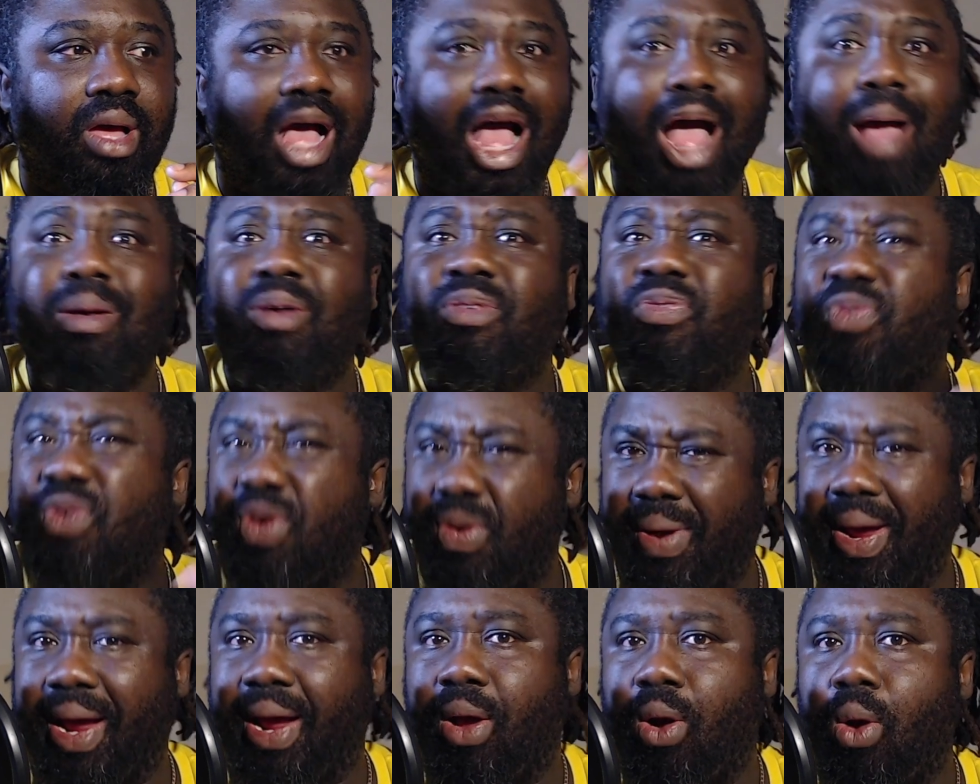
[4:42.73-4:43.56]
I'm a
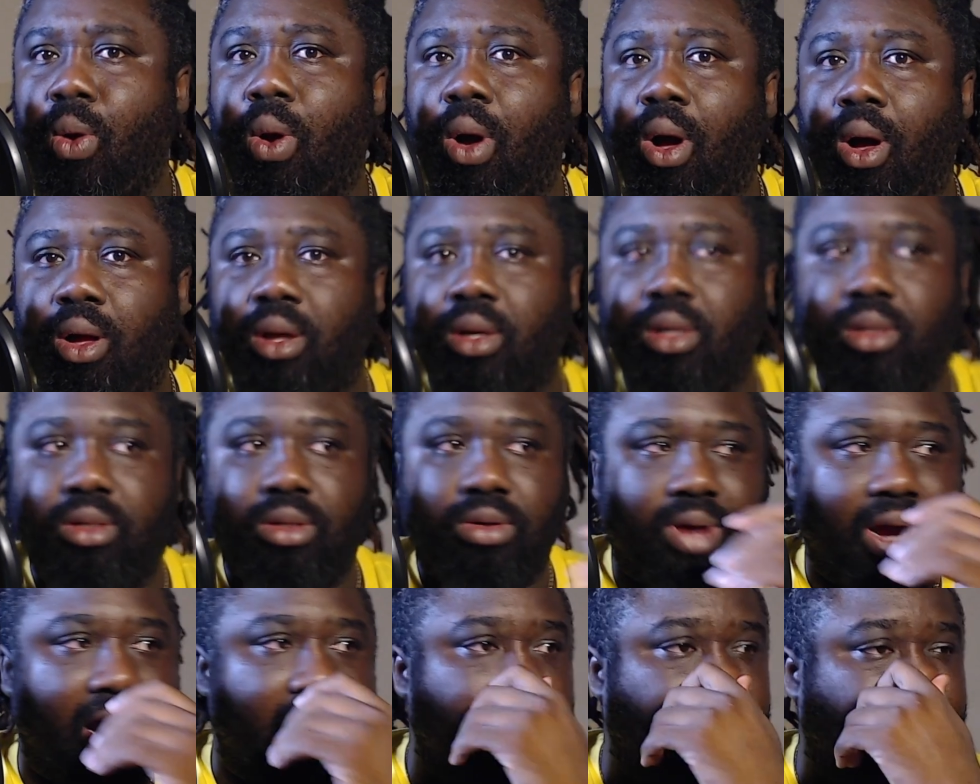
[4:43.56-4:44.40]
frequent goer,
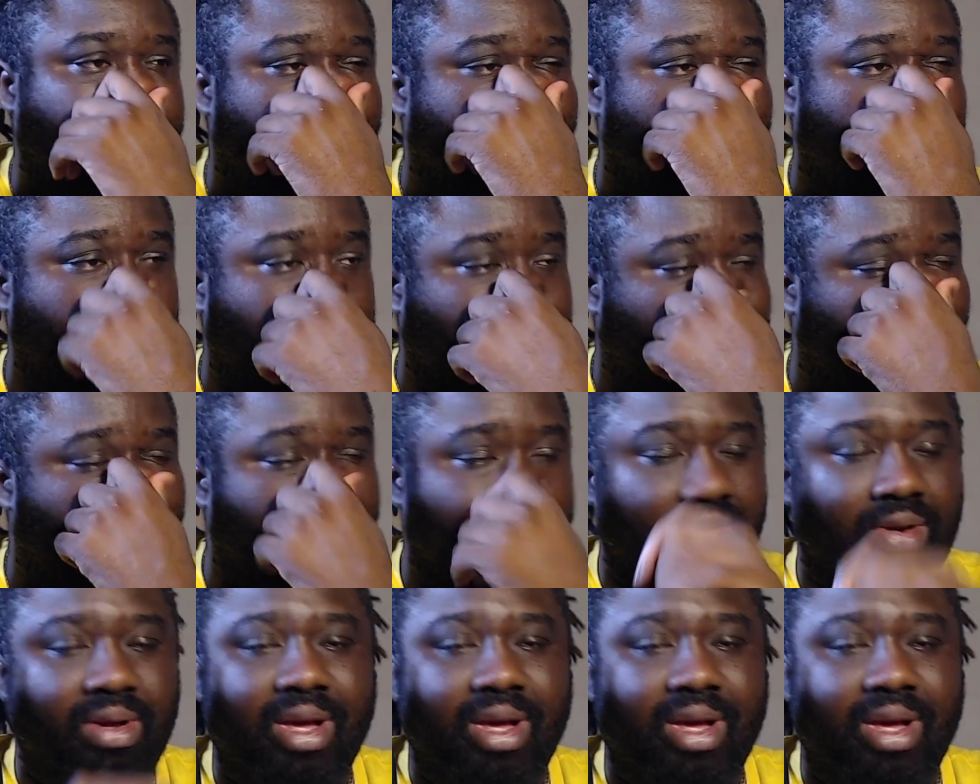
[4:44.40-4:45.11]
right? So, whatever.